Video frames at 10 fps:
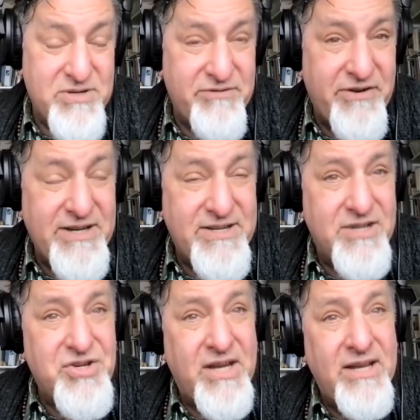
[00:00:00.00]
a very
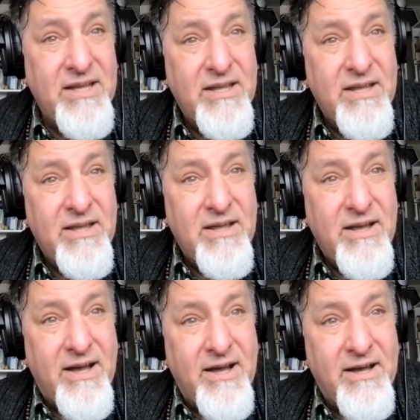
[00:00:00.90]
touching
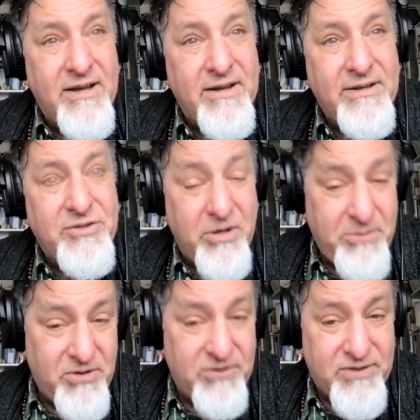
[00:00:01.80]

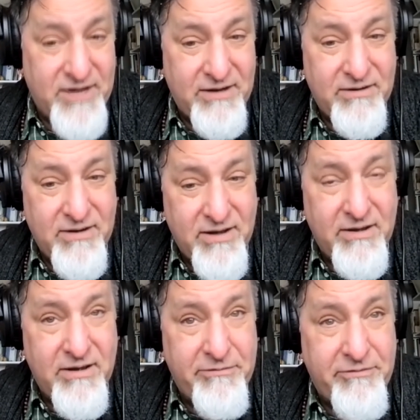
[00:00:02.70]
tribute and
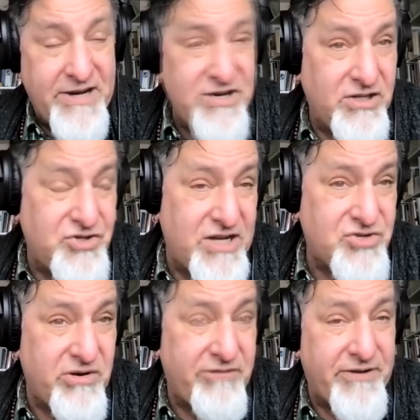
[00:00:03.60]

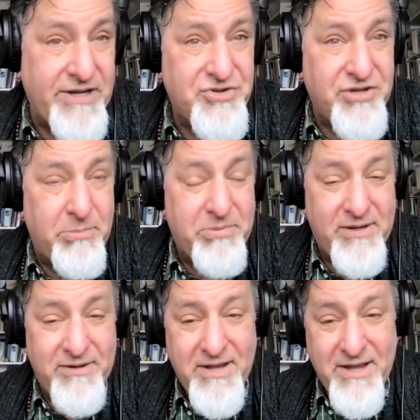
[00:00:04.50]
gesture of friendship.
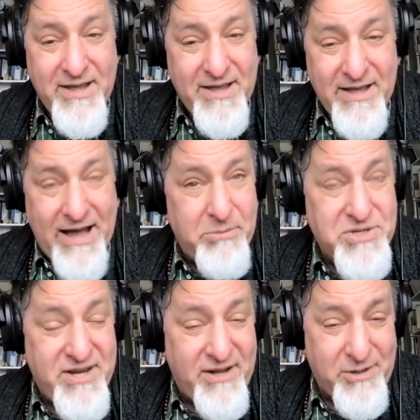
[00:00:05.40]
And I
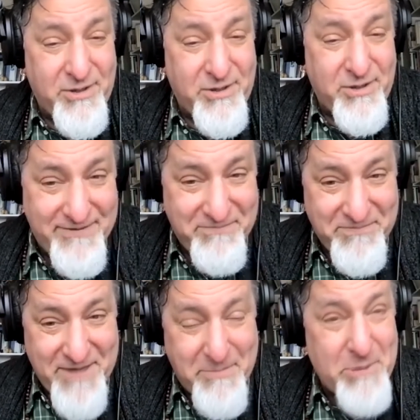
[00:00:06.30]
was tickled by it.
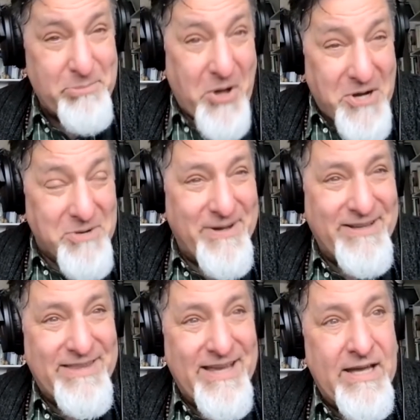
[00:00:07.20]
I'm going to blog
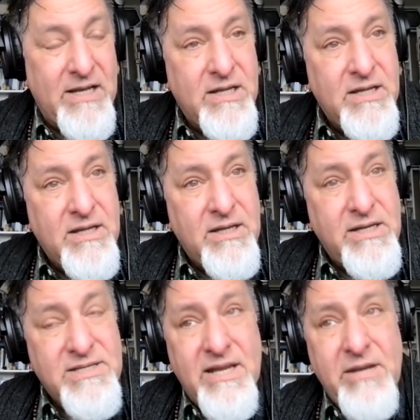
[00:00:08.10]
about that
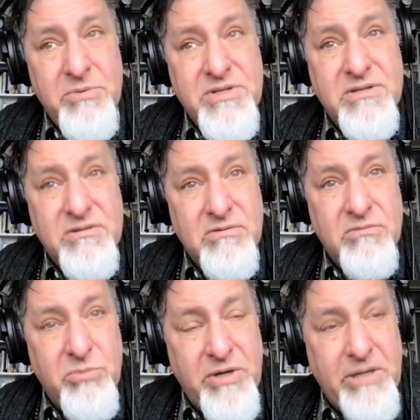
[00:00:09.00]
he said he was
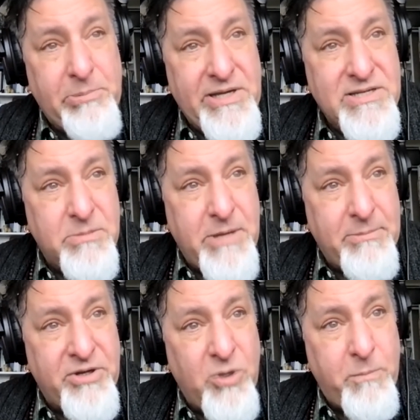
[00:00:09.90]
really pleased to be
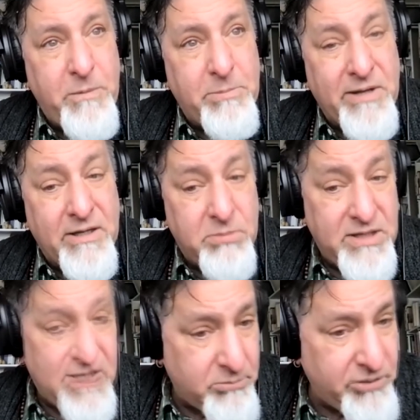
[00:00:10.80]
able to know people like me,
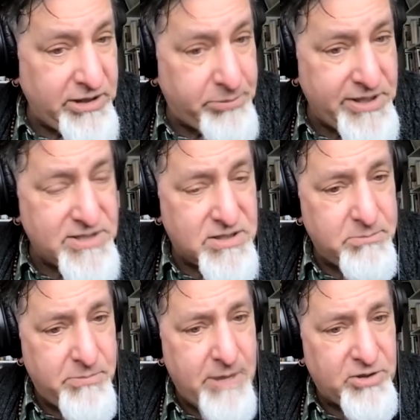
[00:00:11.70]
and I'm really pleased to
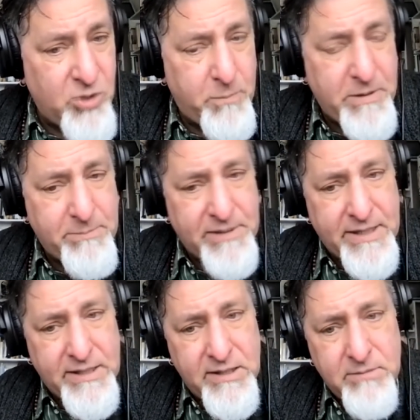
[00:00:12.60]
be able to know people
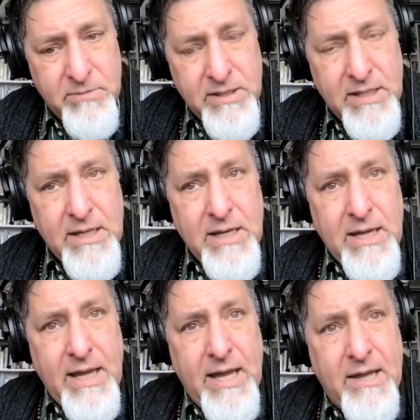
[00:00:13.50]
like him.
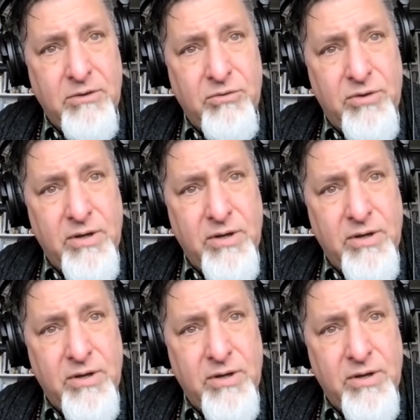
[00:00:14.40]
And